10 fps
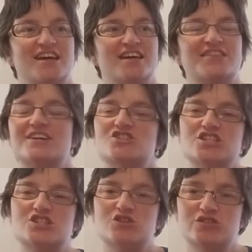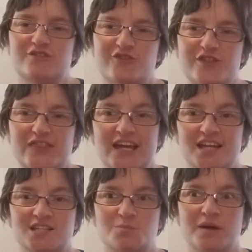they're just two different
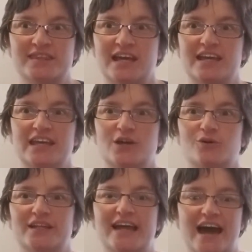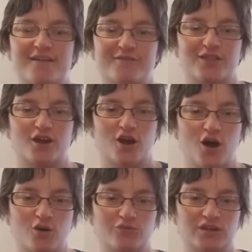things, but they equally have their
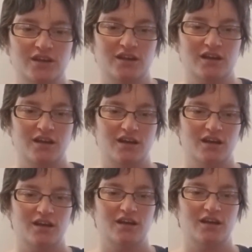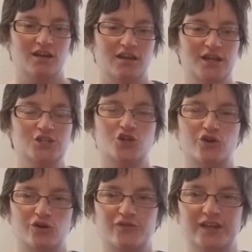own
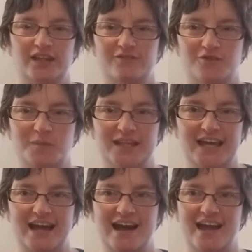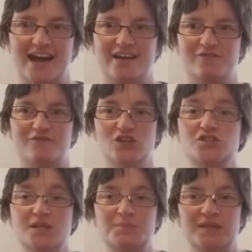internal feeling for me. Like, I feel
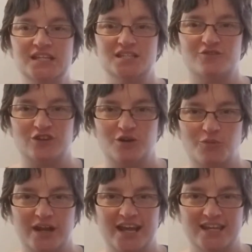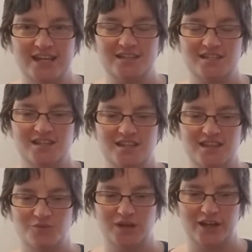something different when I knit
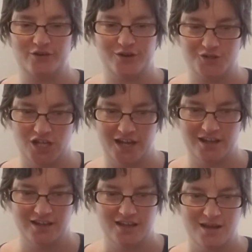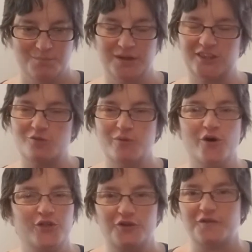than when I crochet, but they're
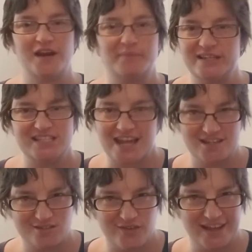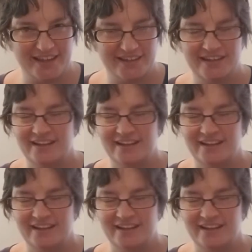both incredibly satisfying.